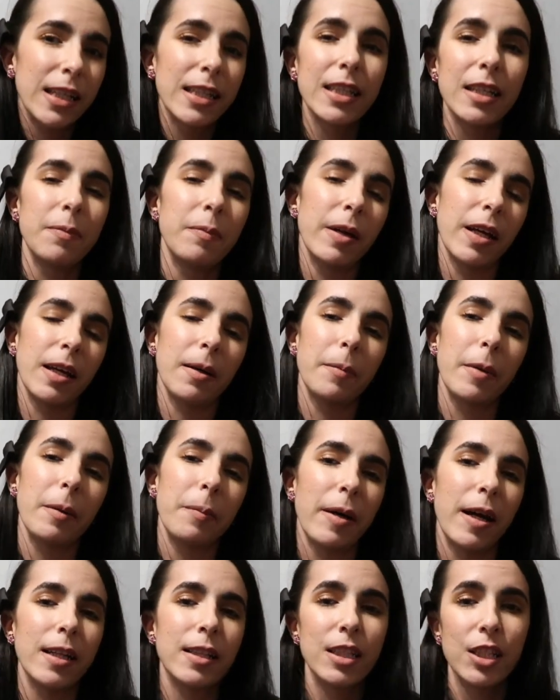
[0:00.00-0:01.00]
I did pick them
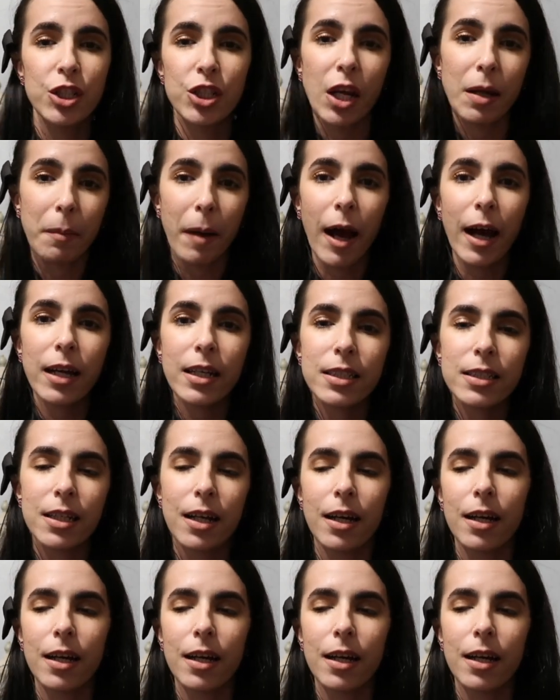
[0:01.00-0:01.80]
up at TJ Maxx.